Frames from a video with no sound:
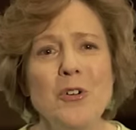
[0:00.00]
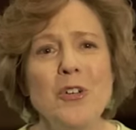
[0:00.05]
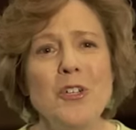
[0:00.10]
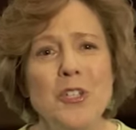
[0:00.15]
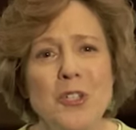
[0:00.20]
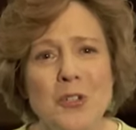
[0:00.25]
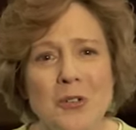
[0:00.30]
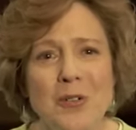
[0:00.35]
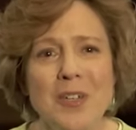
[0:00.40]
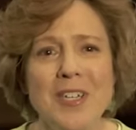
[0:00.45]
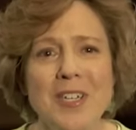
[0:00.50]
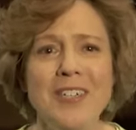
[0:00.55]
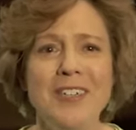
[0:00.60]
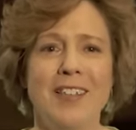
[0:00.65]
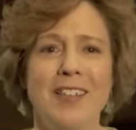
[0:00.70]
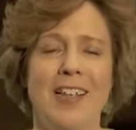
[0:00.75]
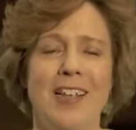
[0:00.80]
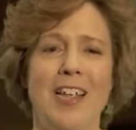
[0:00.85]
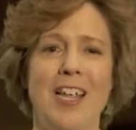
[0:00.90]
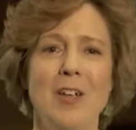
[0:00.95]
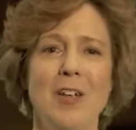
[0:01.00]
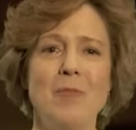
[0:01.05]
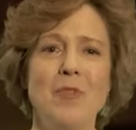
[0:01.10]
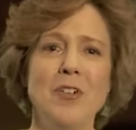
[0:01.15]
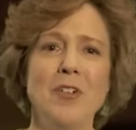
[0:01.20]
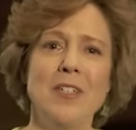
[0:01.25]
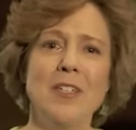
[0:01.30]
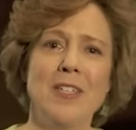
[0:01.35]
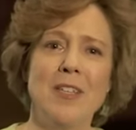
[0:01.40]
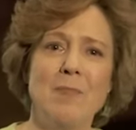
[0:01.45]
we're doing to the
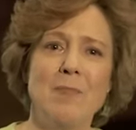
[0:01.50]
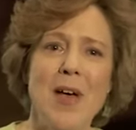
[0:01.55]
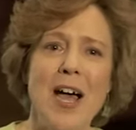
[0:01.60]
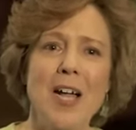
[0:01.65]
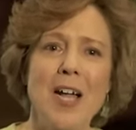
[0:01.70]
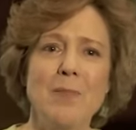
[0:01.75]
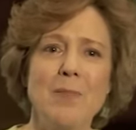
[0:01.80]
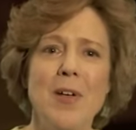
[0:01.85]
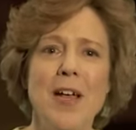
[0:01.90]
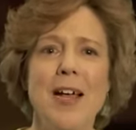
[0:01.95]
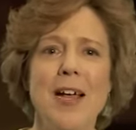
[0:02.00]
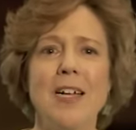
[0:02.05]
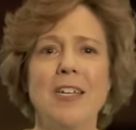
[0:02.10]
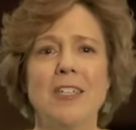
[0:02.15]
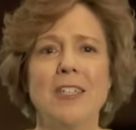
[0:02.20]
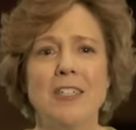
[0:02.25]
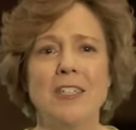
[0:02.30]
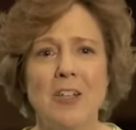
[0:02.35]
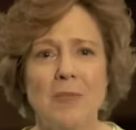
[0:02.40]
hammers and the backpacks, the